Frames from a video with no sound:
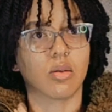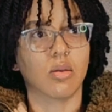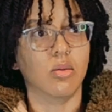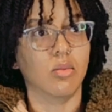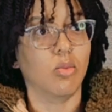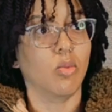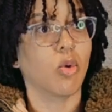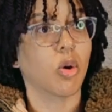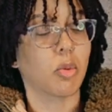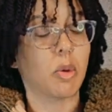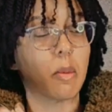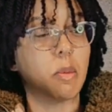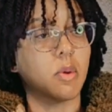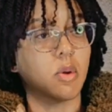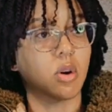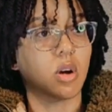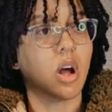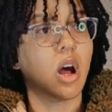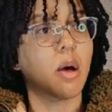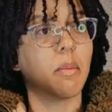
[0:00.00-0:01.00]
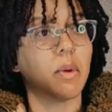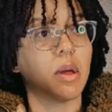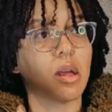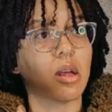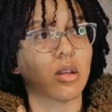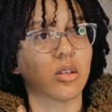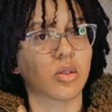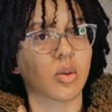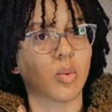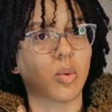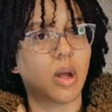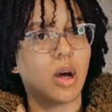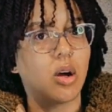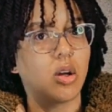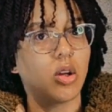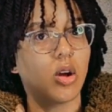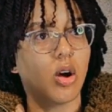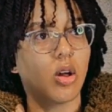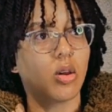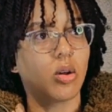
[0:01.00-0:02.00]
more people are coming, so now
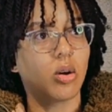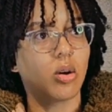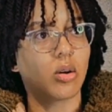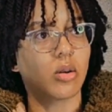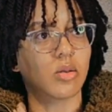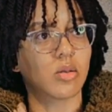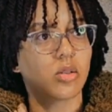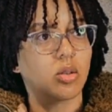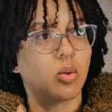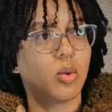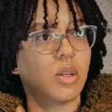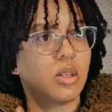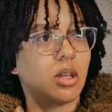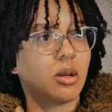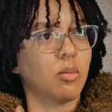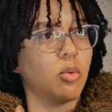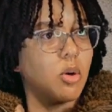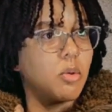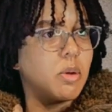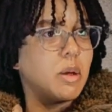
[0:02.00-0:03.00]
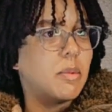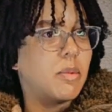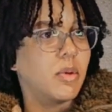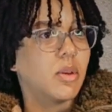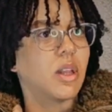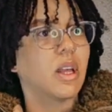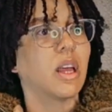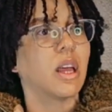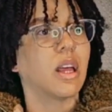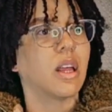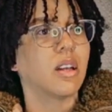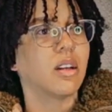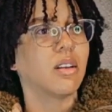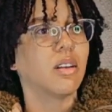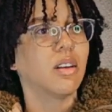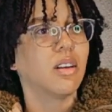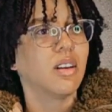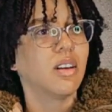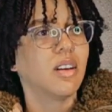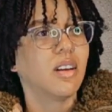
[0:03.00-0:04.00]
y'all are squeezing more people in.
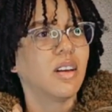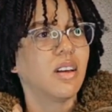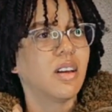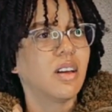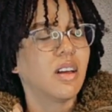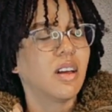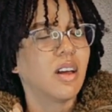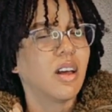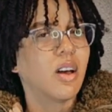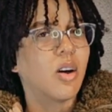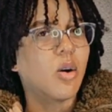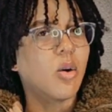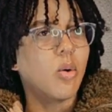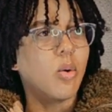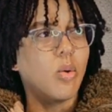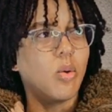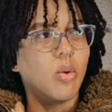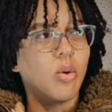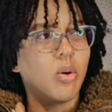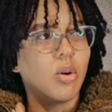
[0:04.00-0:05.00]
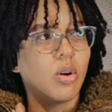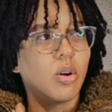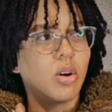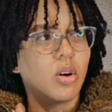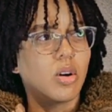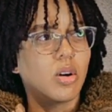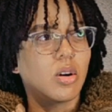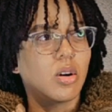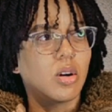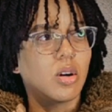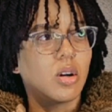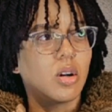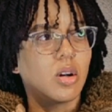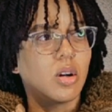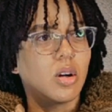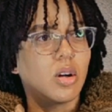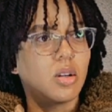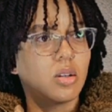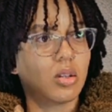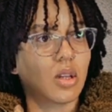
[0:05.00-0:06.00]
Or
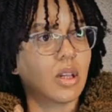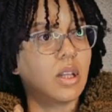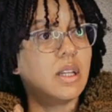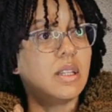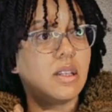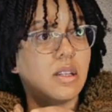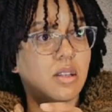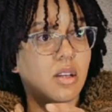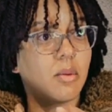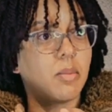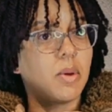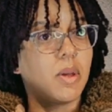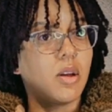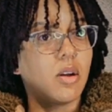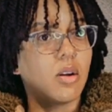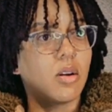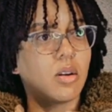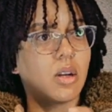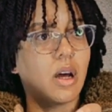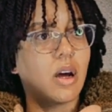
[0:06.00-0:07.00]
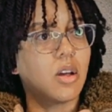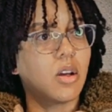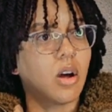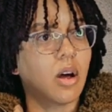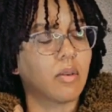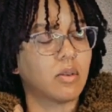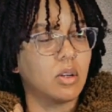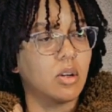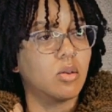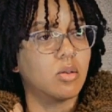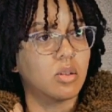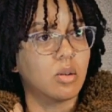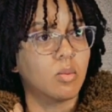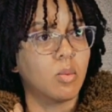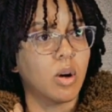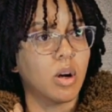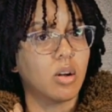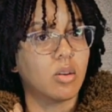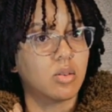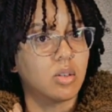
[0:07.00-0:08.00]
the lease is up here, now y'all have to go
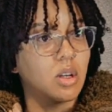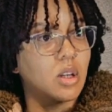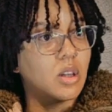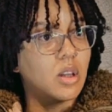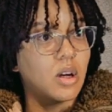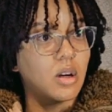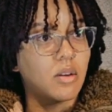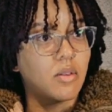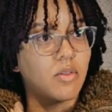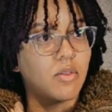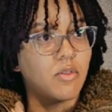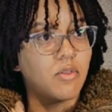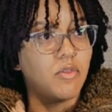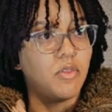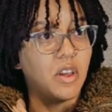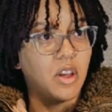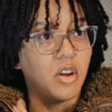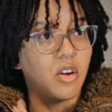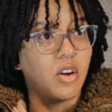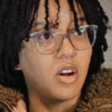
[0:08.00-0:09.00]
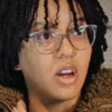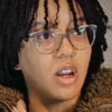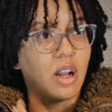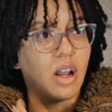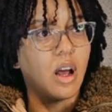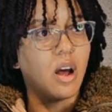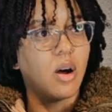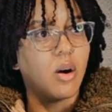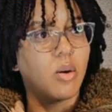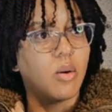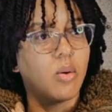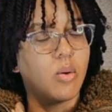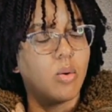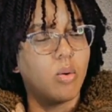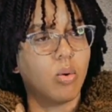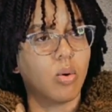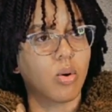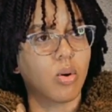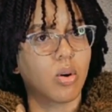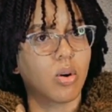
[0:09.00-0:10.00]
somewhere else. Good luck figuring it out.
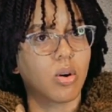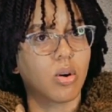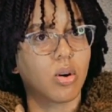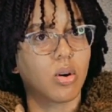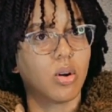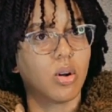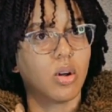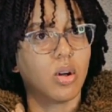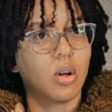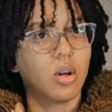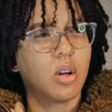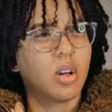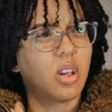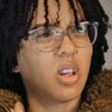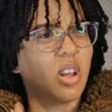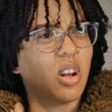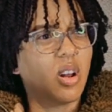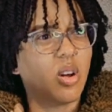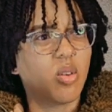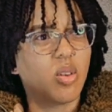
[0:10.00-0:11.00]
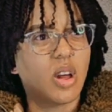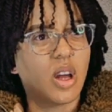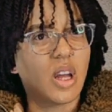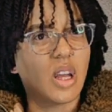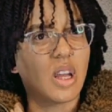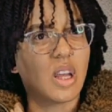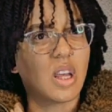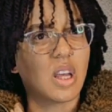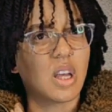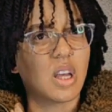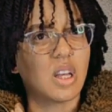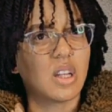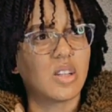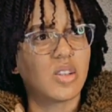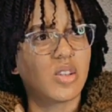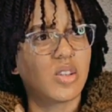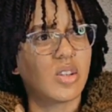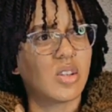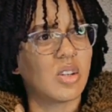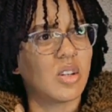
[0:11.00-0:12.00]
Or,
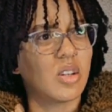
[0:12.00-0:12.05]
and